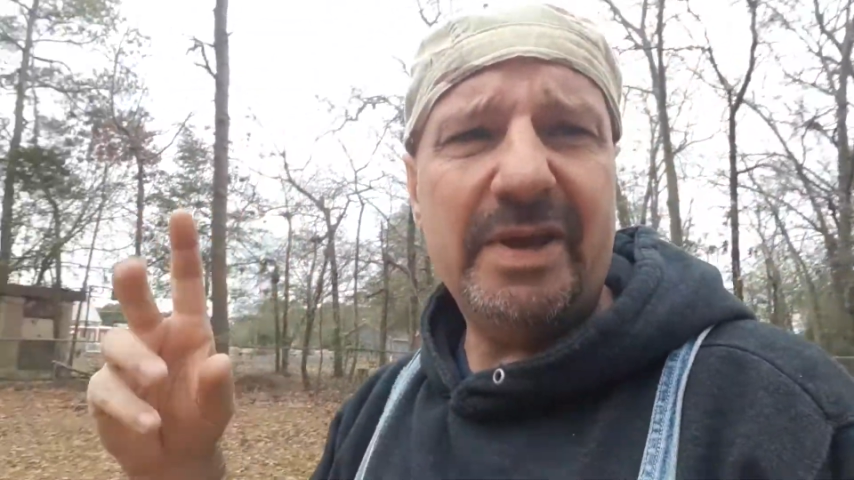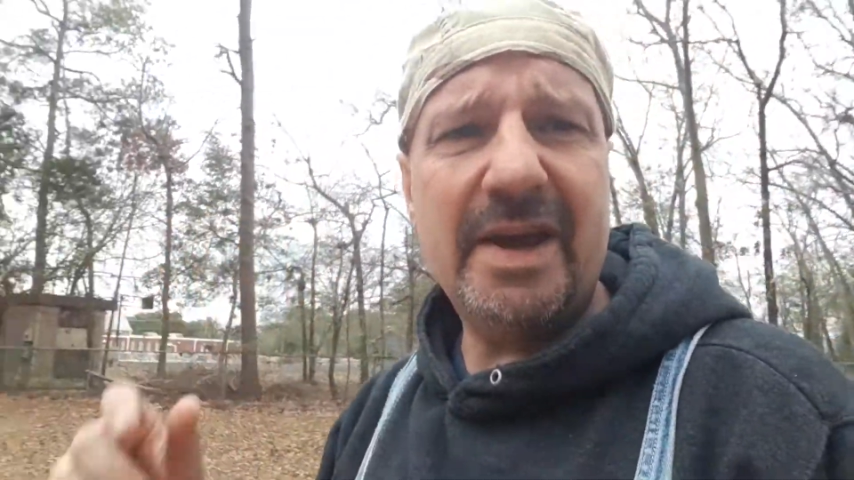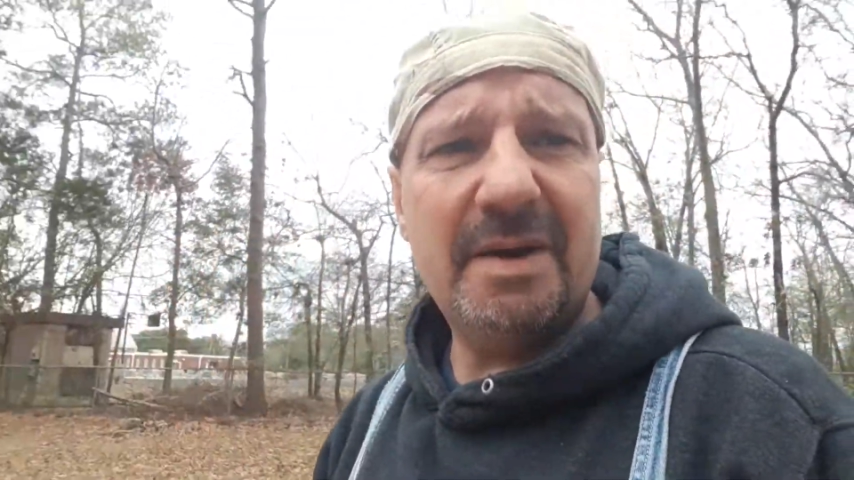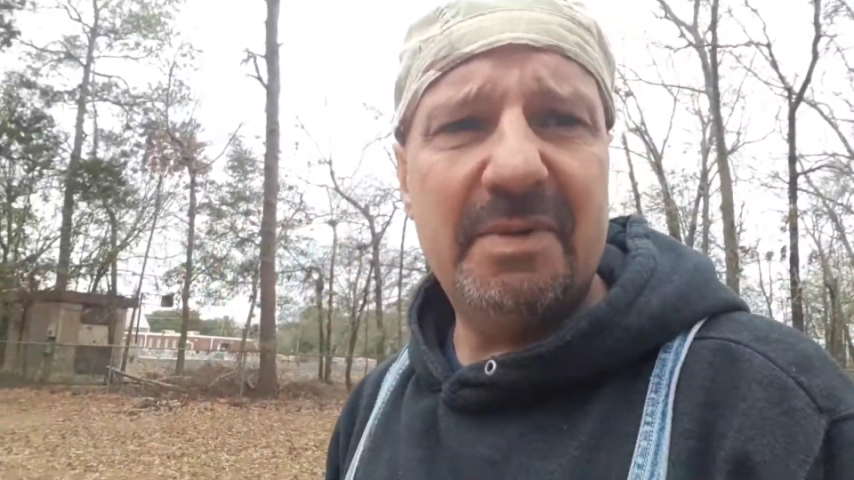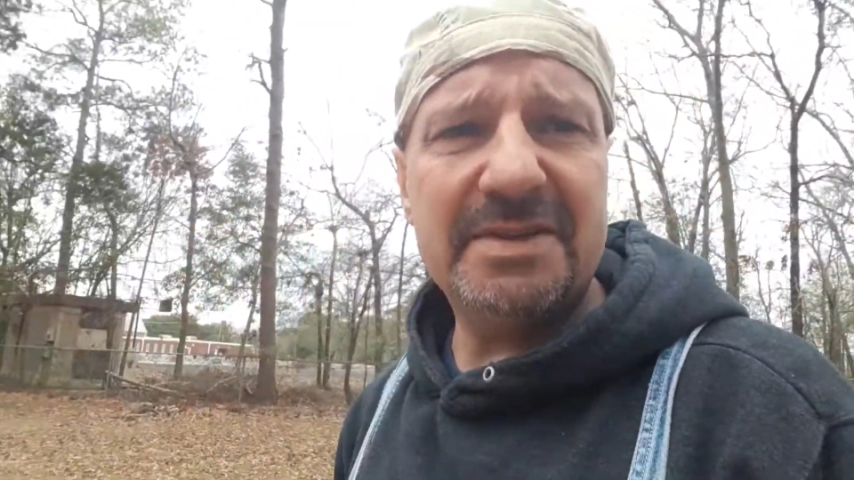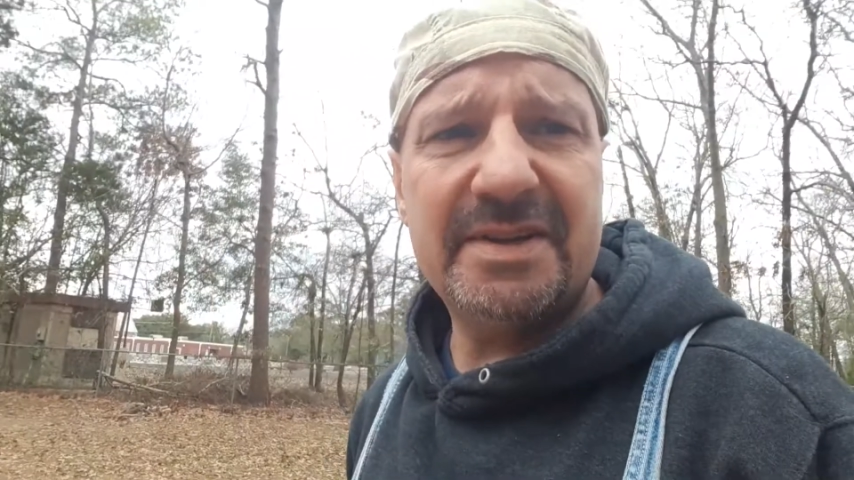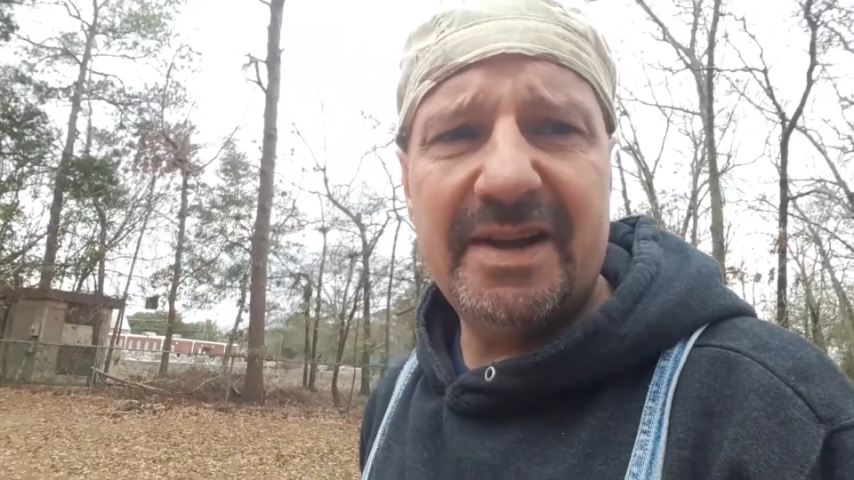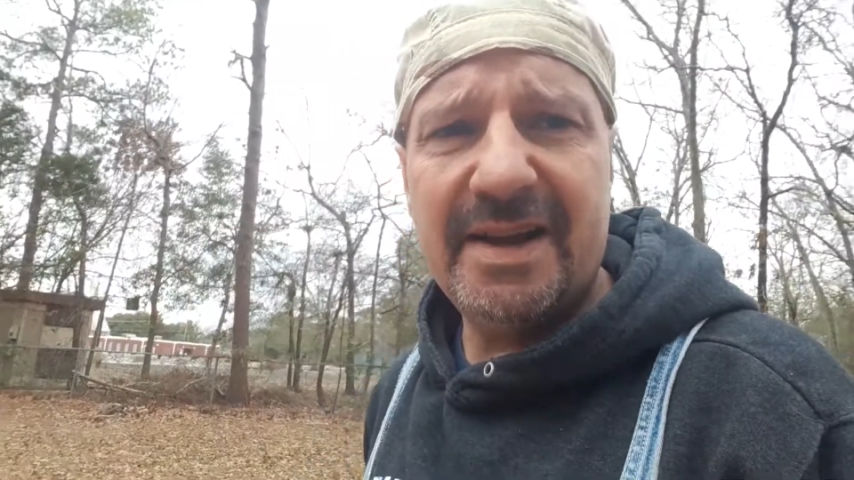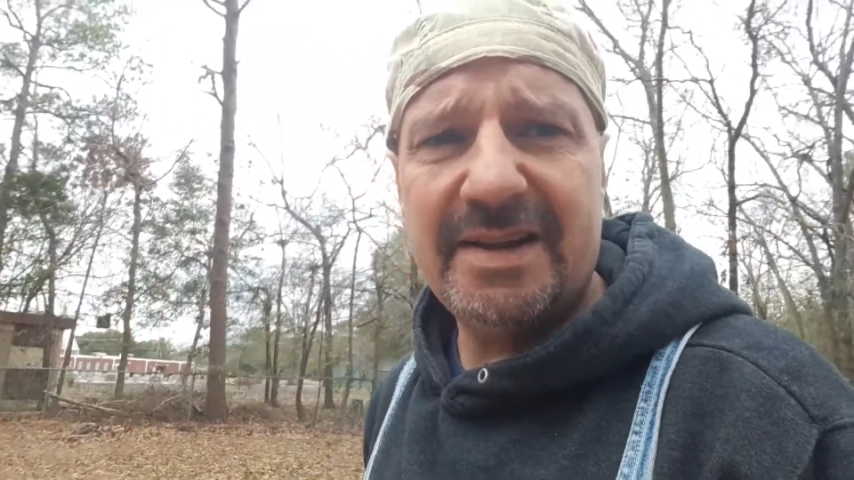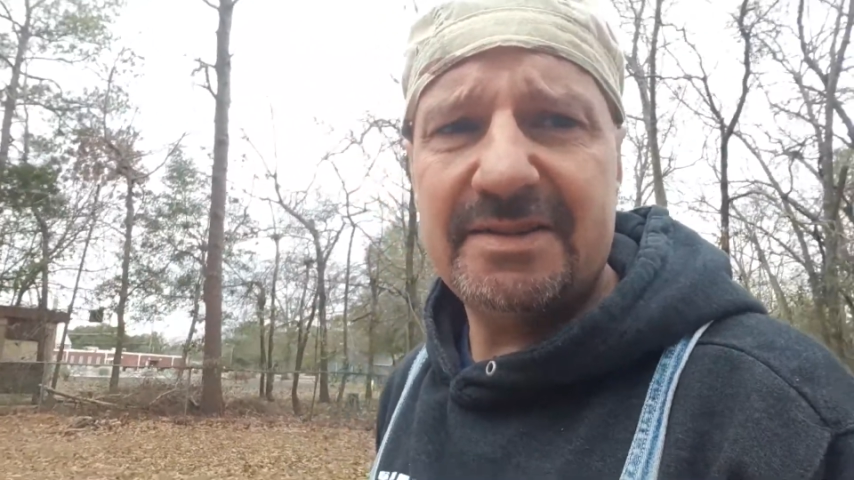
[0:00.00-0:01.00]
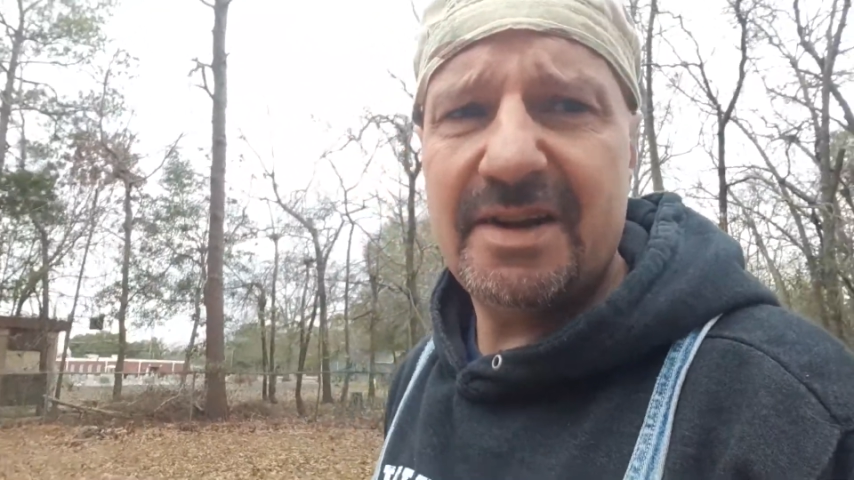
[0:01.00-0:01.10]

kind of muscadines,